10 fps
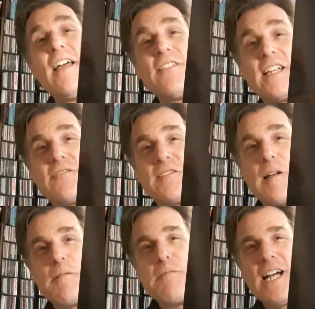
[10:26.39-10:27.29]
Thanks for
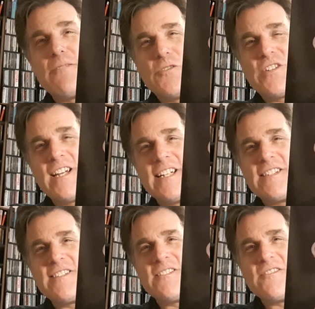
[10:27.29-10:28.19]
stopping by, and we'll chat
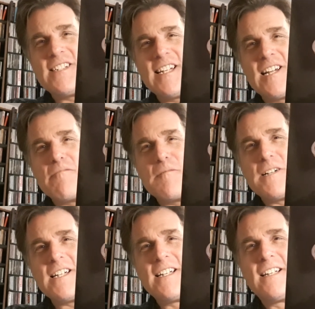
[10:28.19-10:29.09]
again soon. Take care. Bye
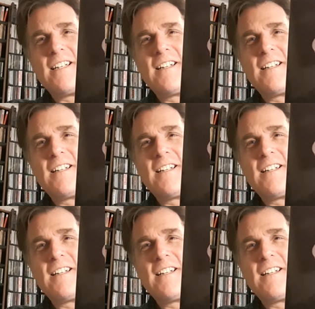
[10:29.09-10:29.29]
bye.